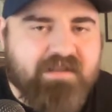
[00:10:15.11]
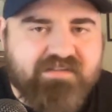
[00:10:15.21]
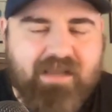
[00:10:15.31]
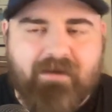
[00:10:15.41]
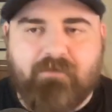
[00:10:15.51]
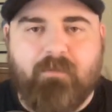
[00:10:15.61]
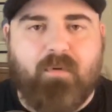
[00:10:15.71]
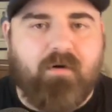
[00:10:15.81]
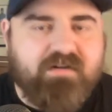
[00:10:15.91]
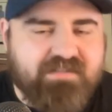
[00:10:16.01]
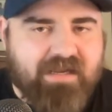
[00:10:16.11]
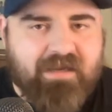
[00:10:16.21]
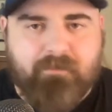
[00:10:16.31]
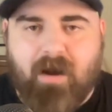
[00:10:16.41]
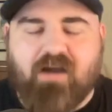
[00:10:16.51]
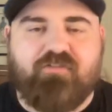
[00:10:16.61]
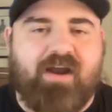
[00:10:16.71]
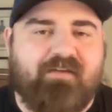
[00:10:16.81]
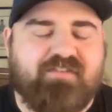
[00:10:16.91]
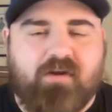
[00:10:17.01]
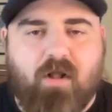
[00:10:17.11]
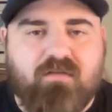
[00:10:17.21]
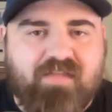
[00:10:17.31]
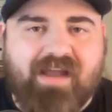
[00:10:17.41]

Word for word: scouting reports and mock drafts and all of